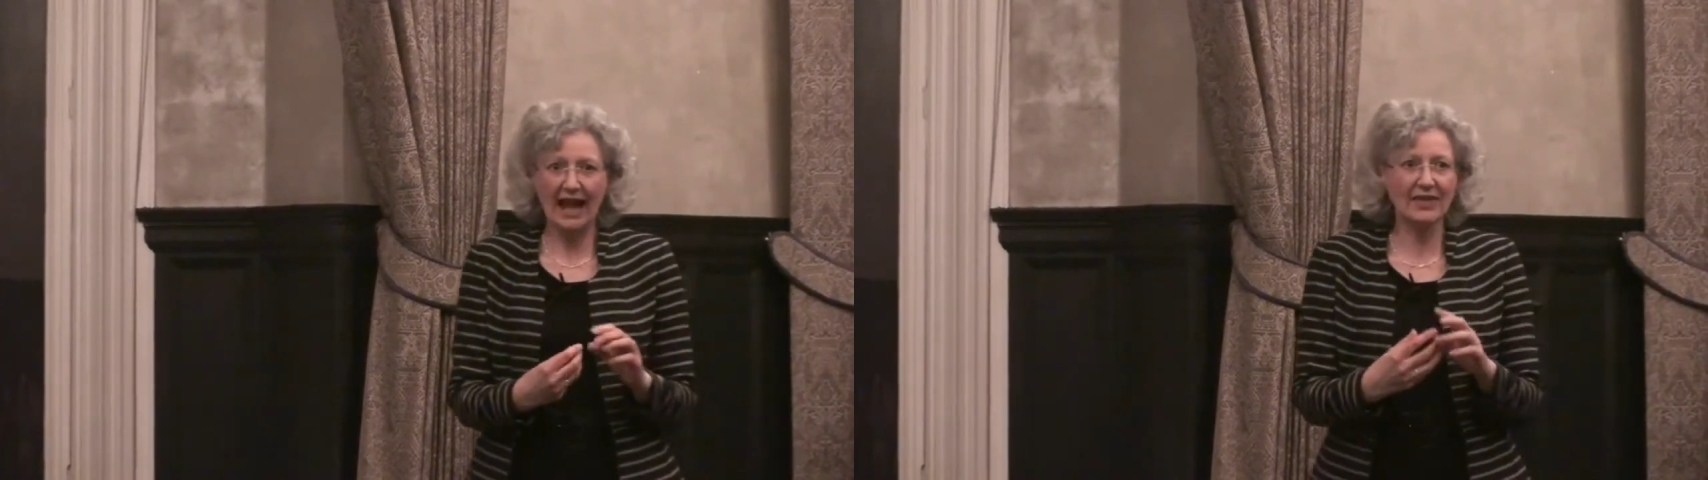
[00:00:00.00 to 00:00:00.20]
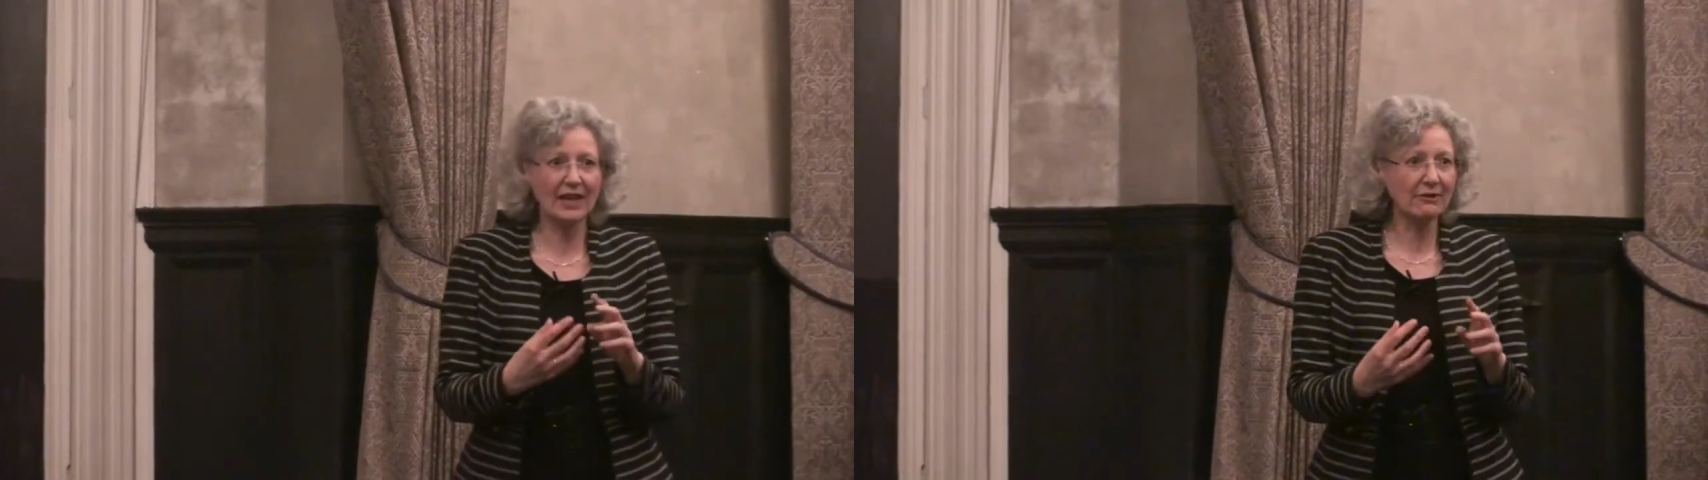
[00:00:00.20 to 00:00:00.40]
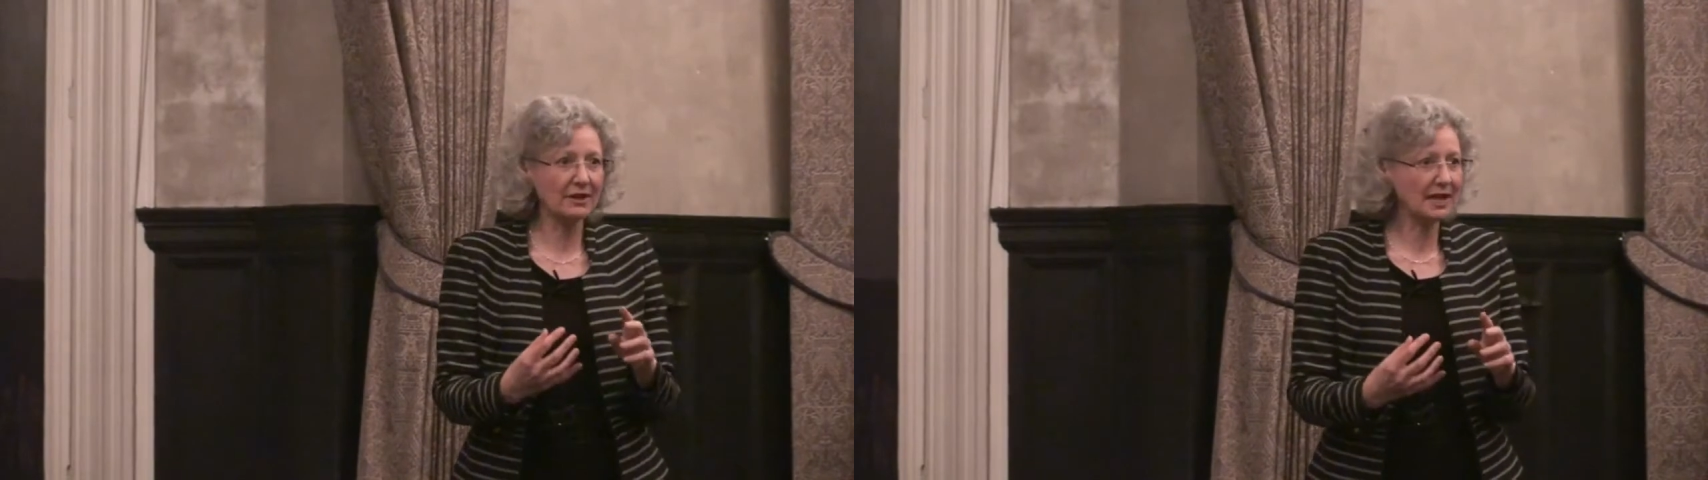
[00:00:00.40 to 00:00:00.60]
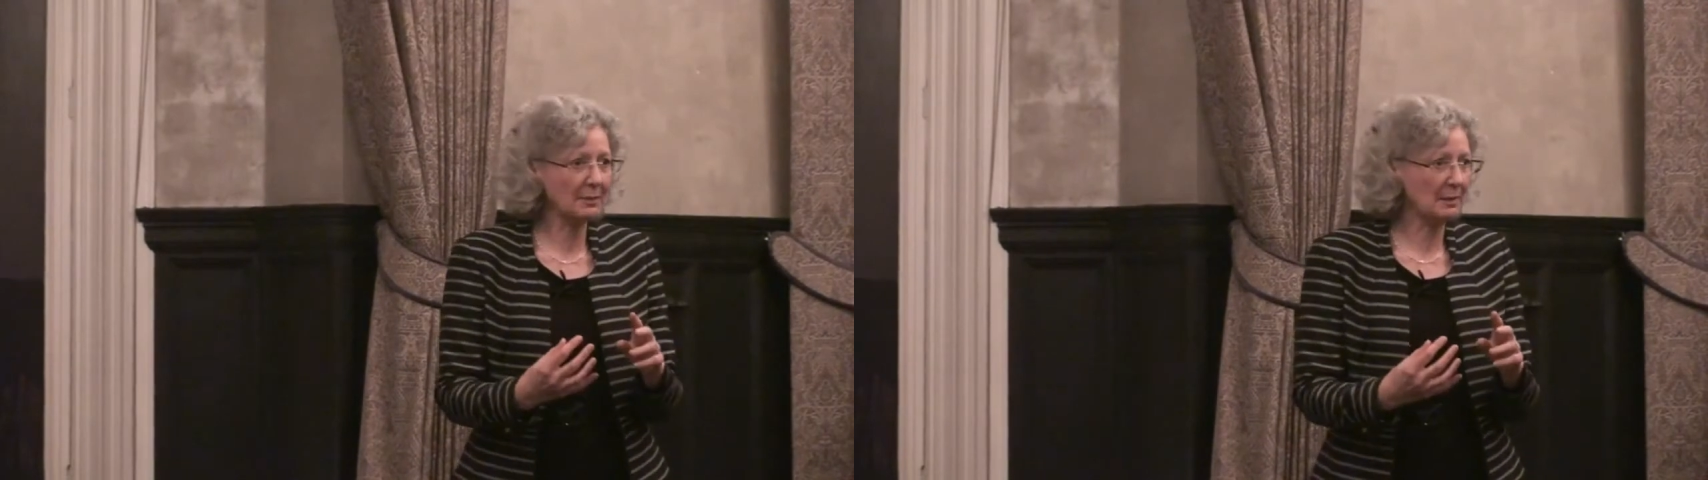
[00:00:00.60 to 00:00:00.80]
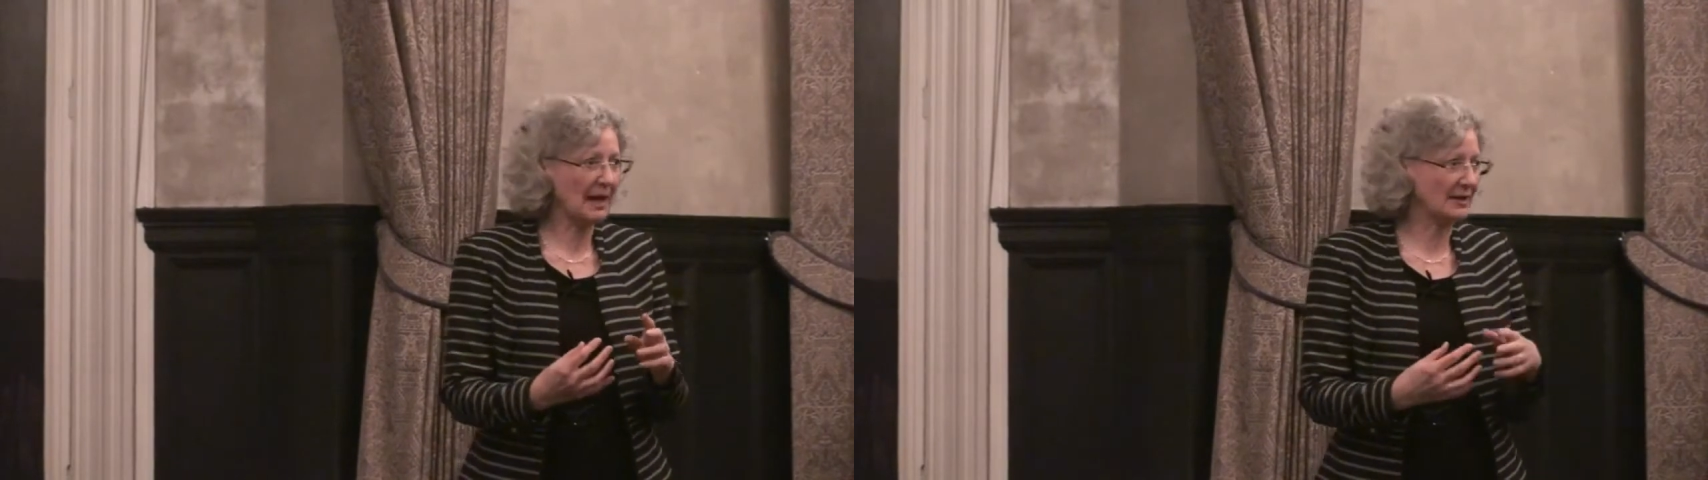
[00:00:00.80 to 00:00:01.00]
And they wrote
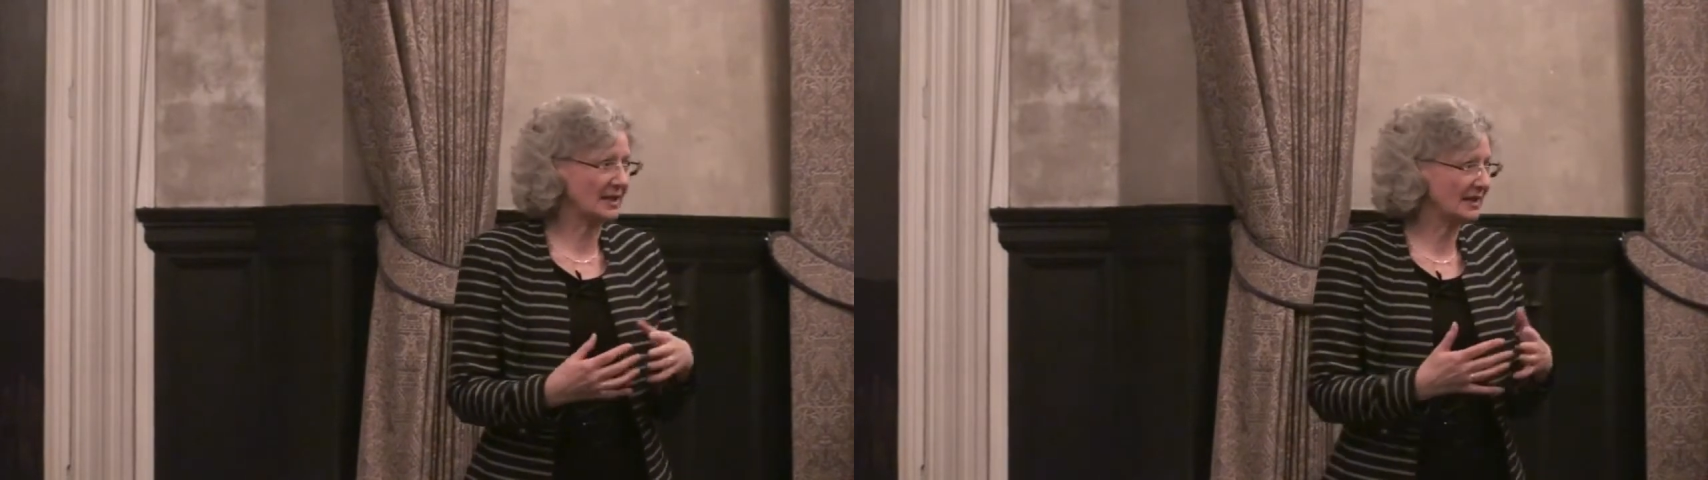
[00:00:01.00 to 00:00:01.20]
up about